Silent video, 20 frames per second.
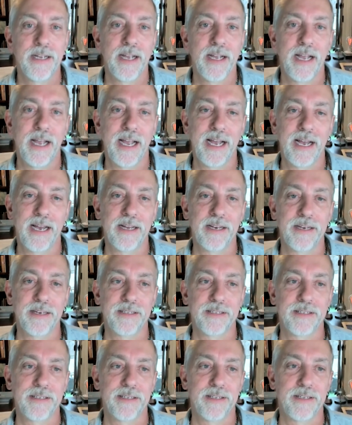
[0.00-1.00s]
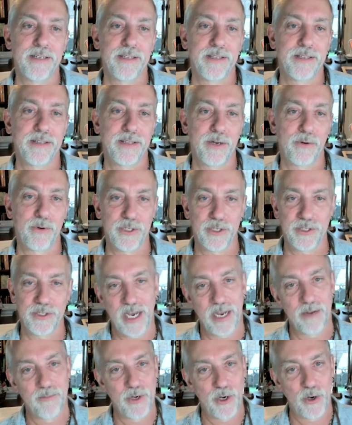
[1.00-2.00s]
and there was a
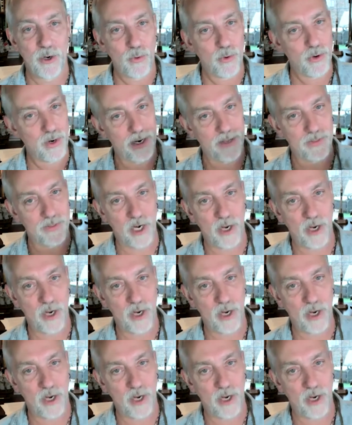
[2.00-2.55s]
time you know where i thought